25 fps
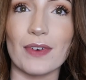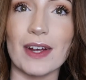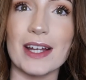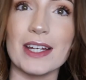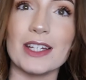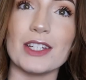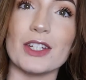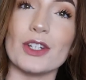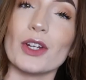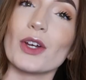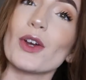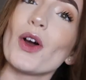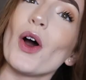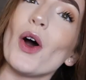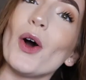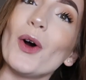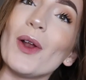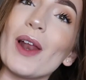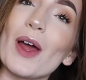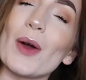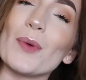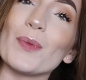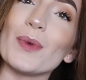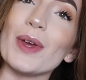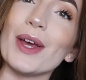friend
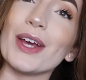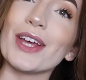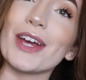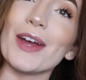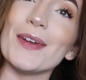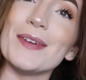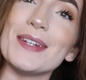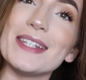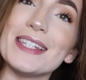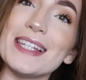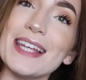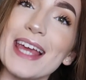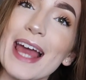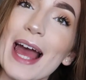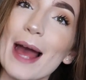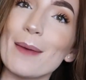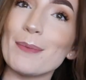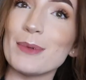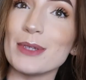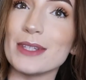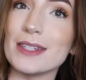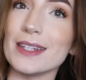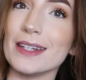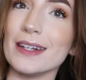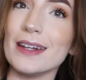Nicole and we are going to see
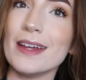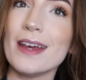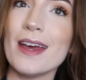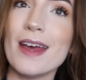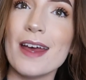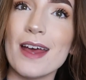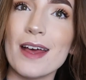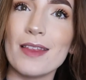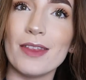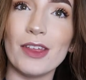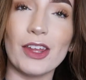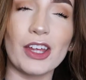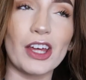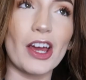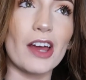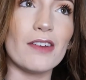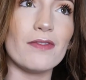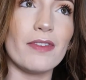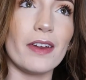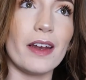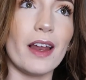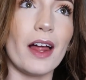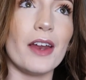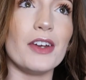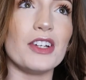Hamilton. I think going
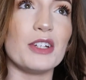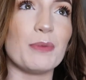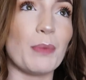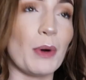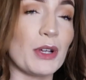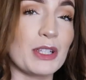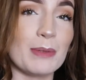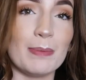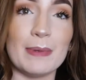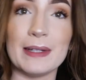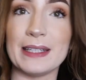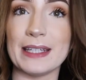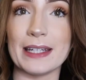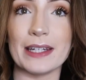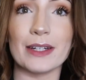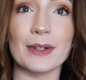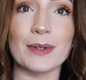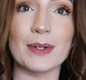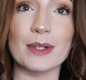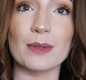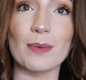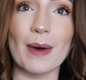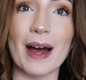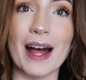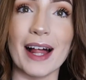for lunch, possibly
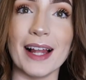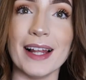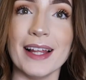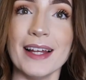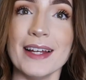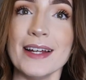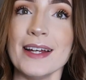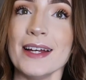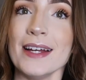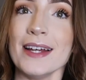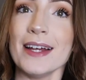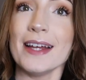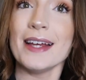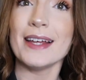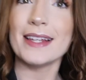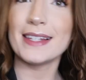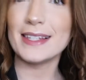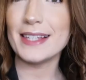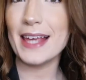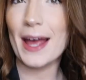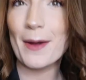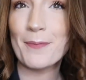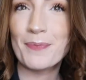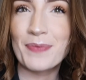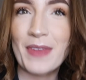dinner as well.
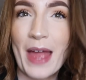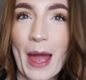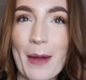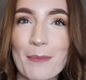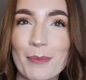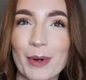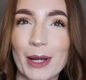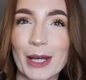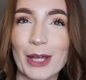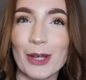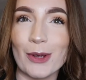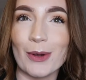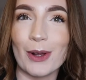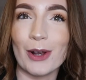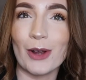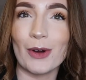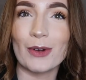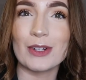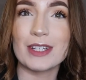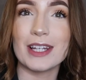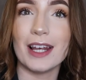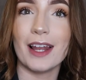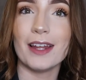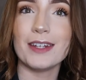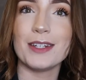So yeah, I'm bringing you
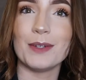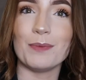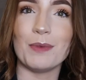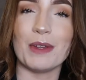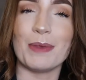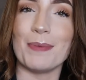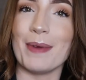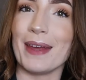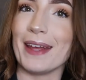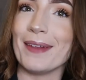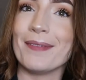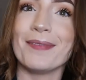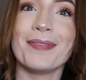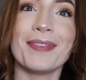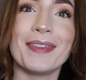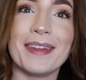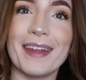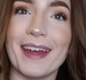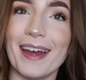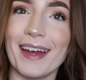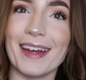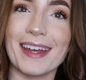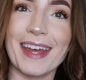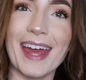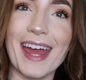along to London with me
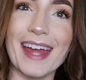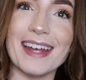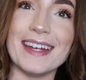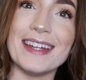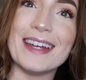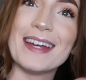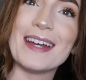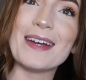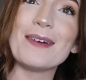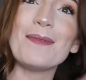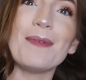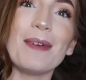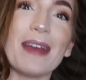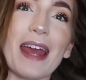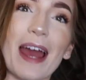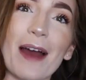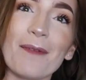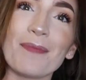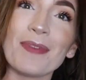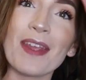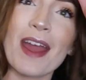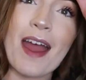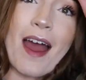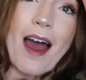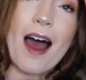again.
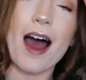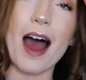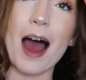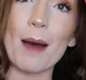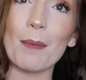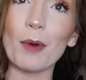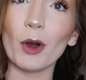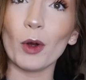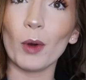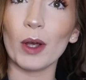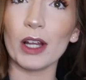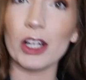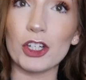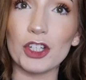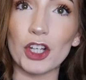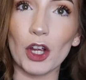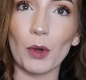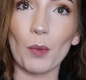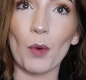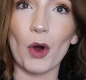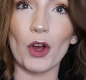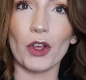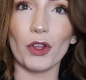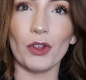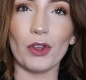Yeah, um, I'll quickly
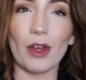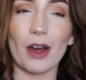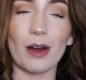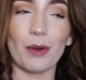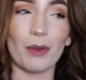show what...